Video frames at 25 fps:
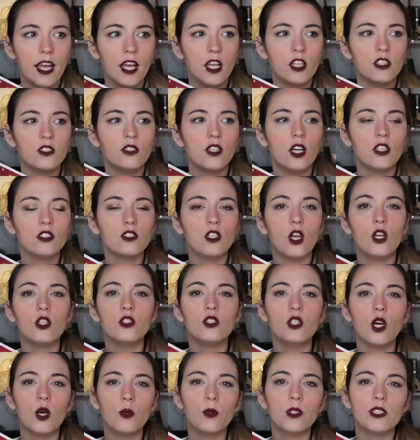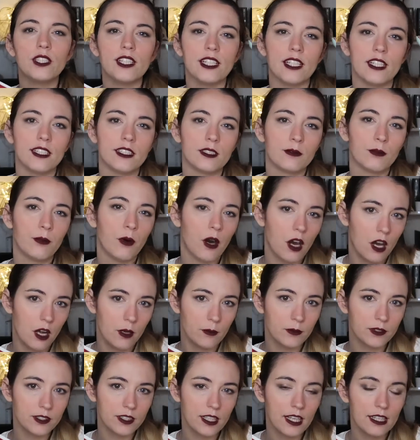Not nowadays
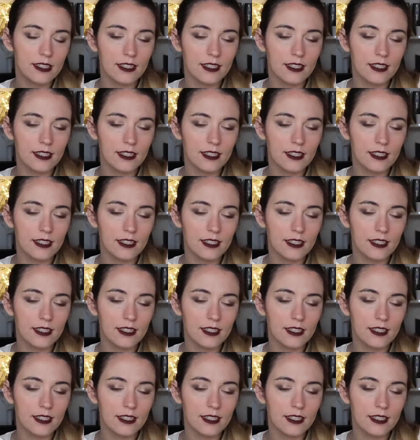poems.